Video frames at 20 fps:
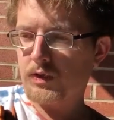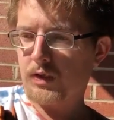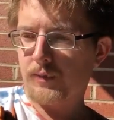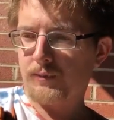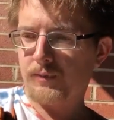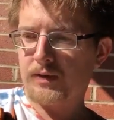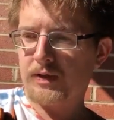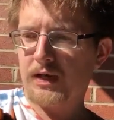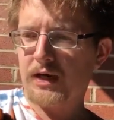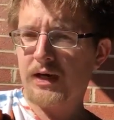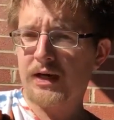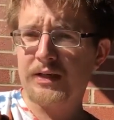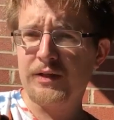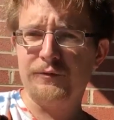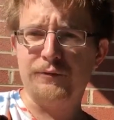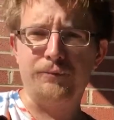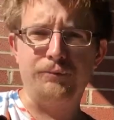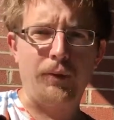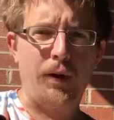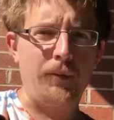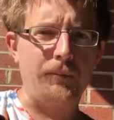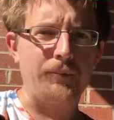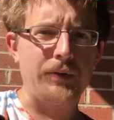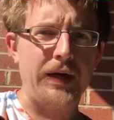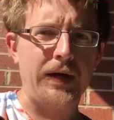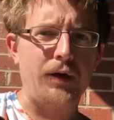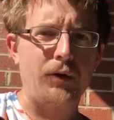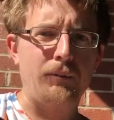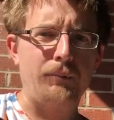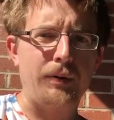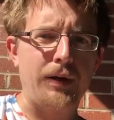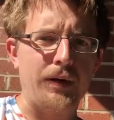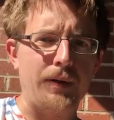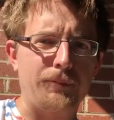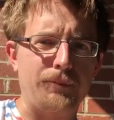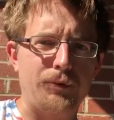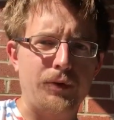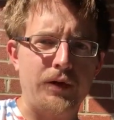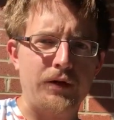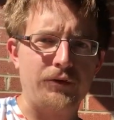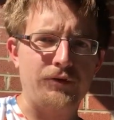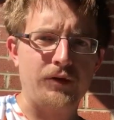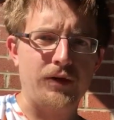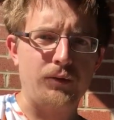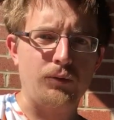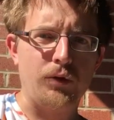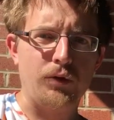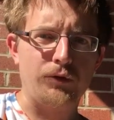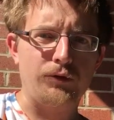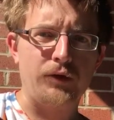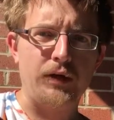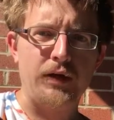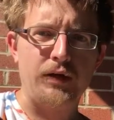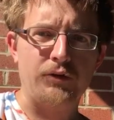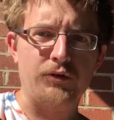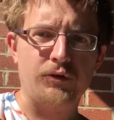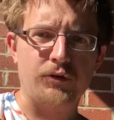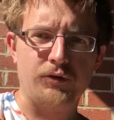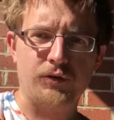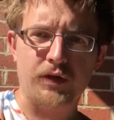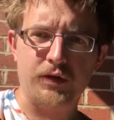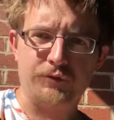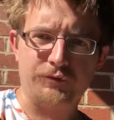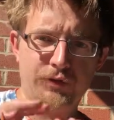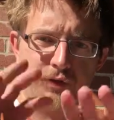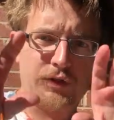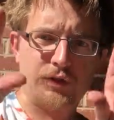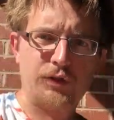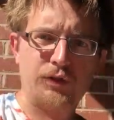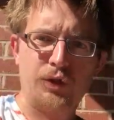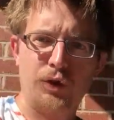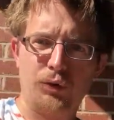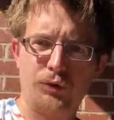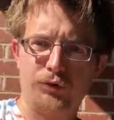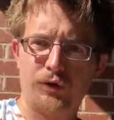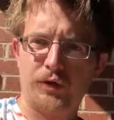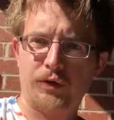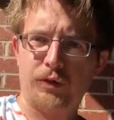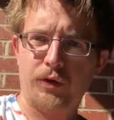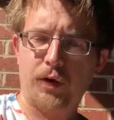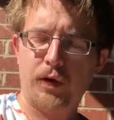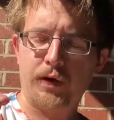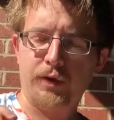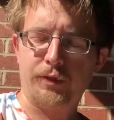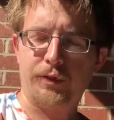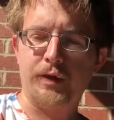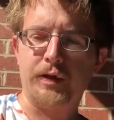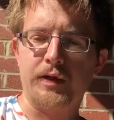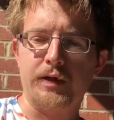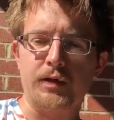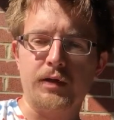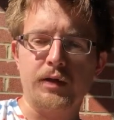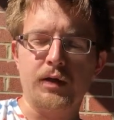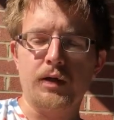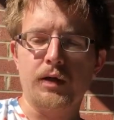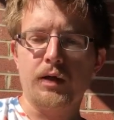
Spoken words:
I'm kind of bummed out by the price, I will say. It's a kind of a closing thought thing.